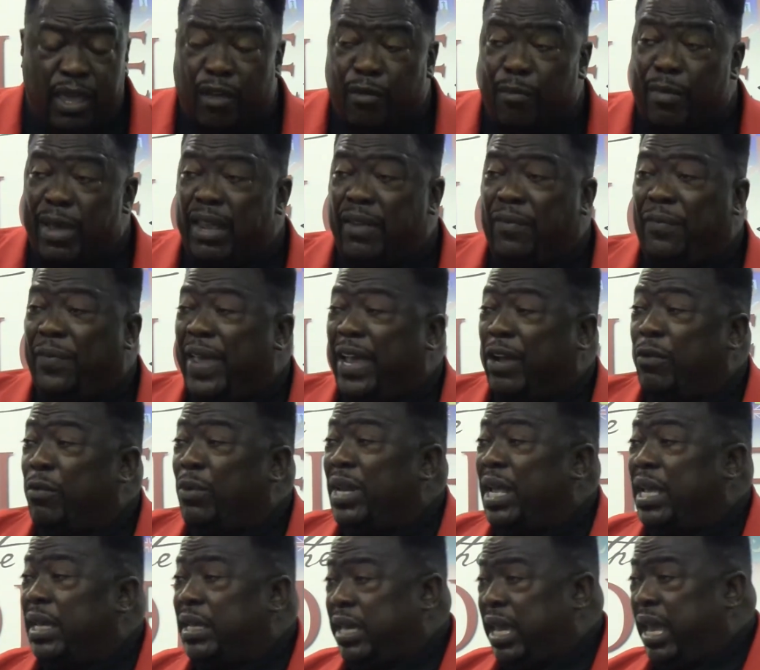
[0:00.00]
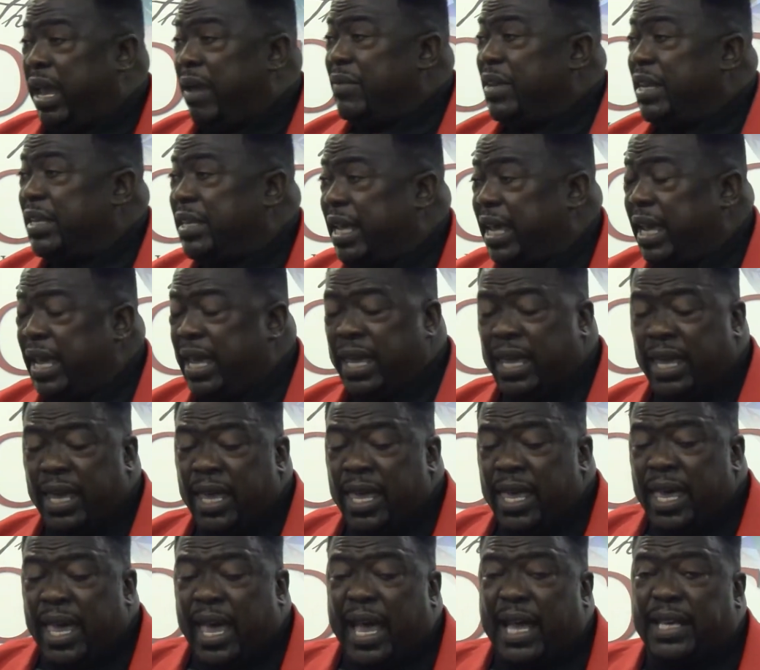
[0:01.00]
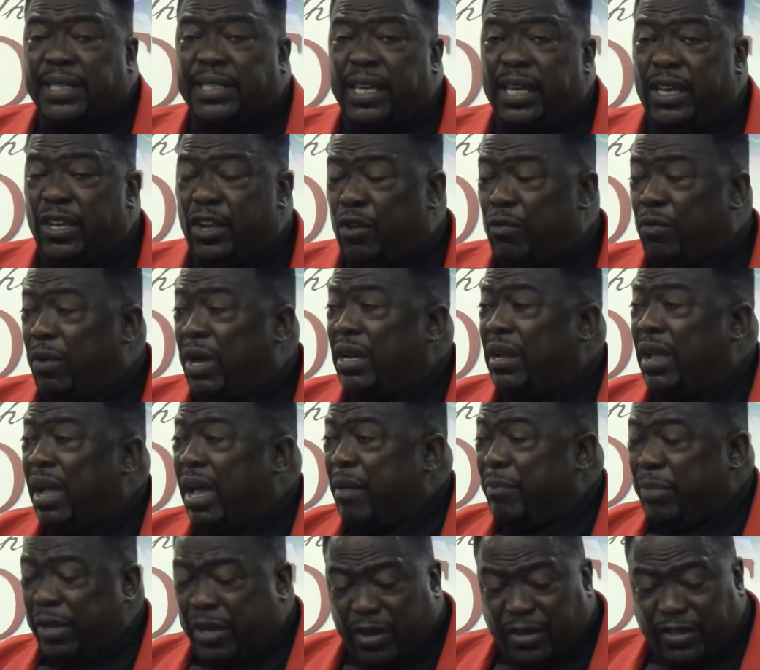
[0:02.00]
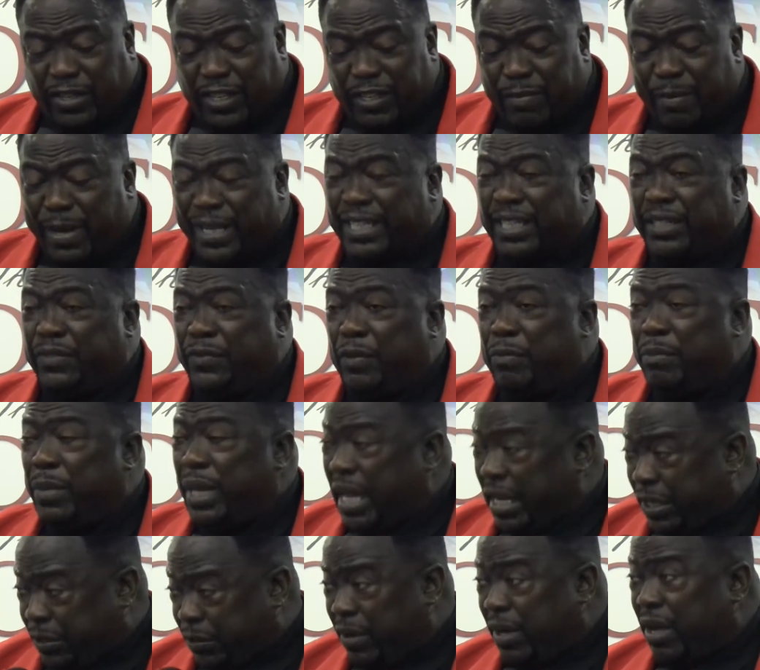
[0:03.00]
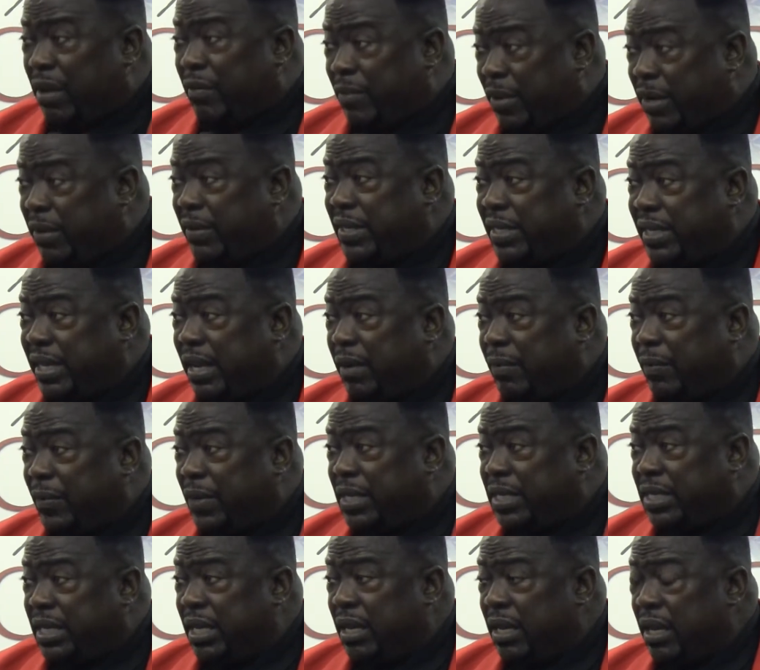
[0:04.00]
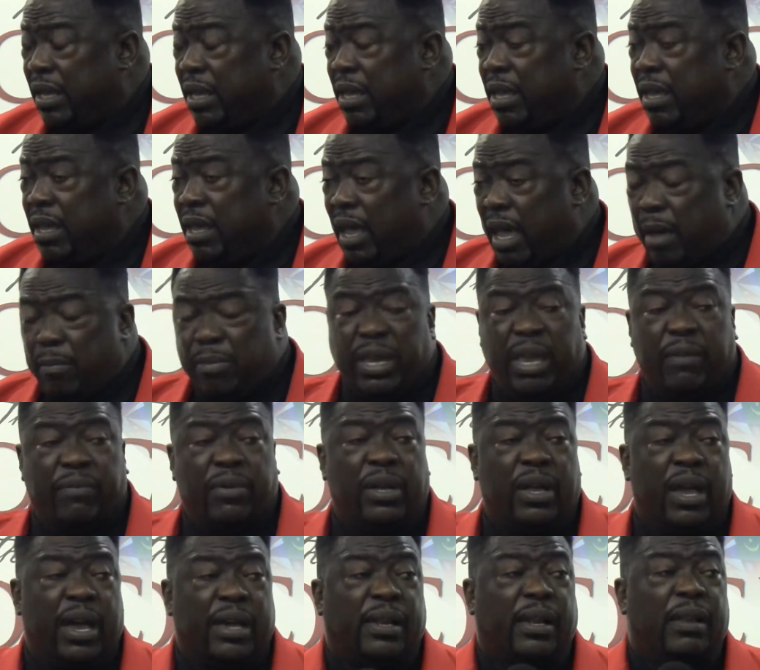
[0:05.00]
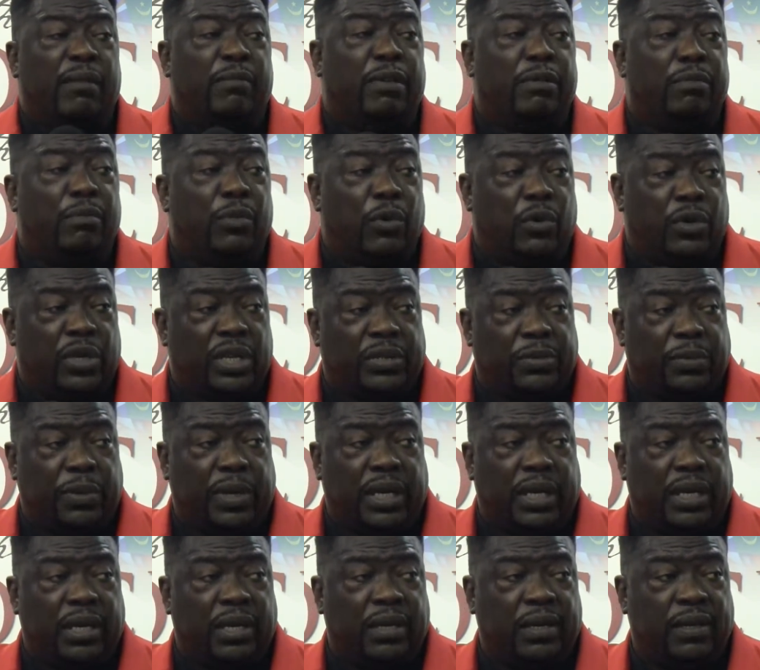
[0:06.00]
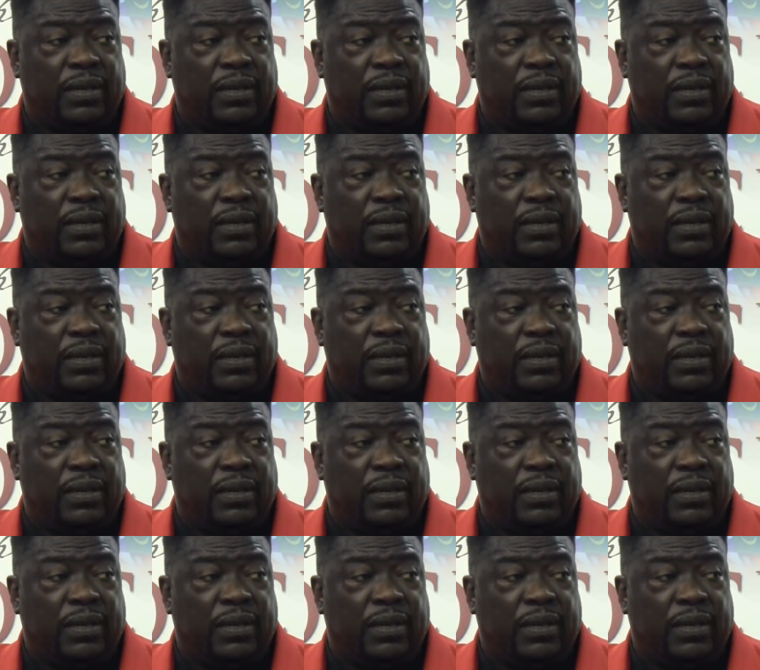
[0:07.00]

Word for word: Matter of fact, when I came today, I said, you know what, God, because this message for me, I told you I'm very selfish. I'm giving God a little bit more this week.